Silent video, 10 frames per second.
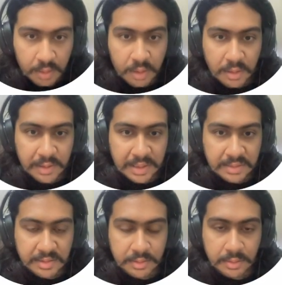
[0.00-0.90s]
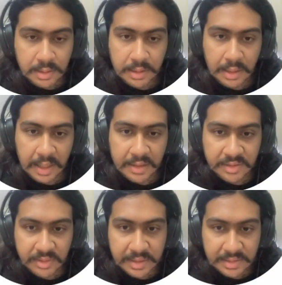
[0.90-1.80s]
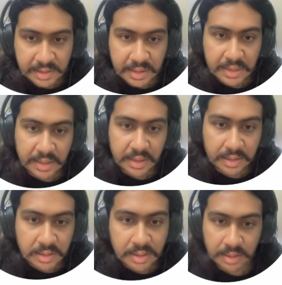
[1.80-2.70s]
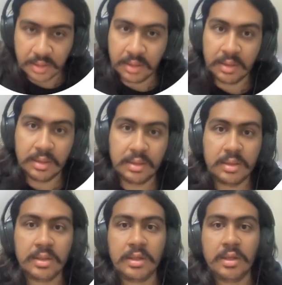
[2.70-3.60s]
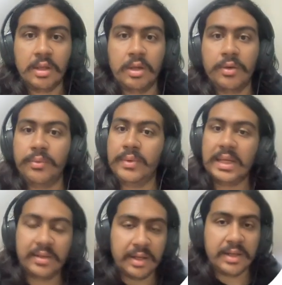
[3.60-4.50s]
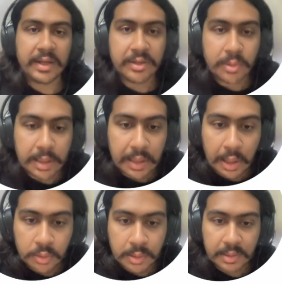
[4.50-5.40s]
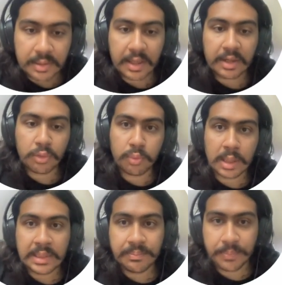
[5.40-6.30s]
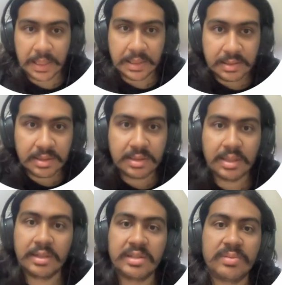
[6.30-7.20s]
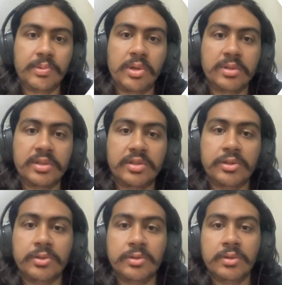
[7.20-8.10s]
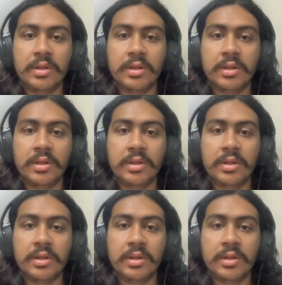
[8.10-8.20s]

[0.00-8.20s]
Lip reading: alright, so as you can see here, we take into account that one pulse corresponds to